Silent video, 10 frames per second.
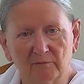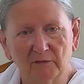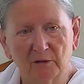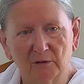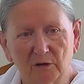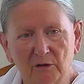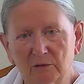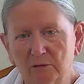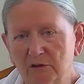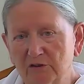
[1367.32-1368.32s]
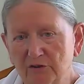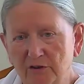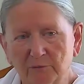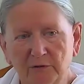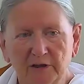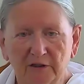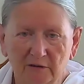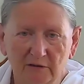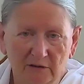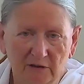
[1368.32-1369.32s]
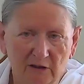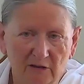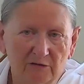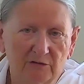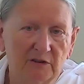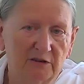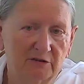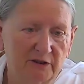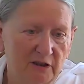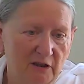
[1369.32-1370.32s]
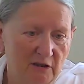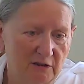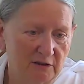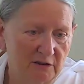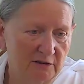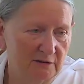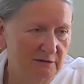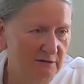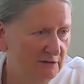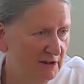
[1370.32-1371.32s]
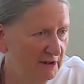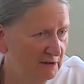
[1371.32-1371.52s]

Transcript: You owe a sibling love and regard, right?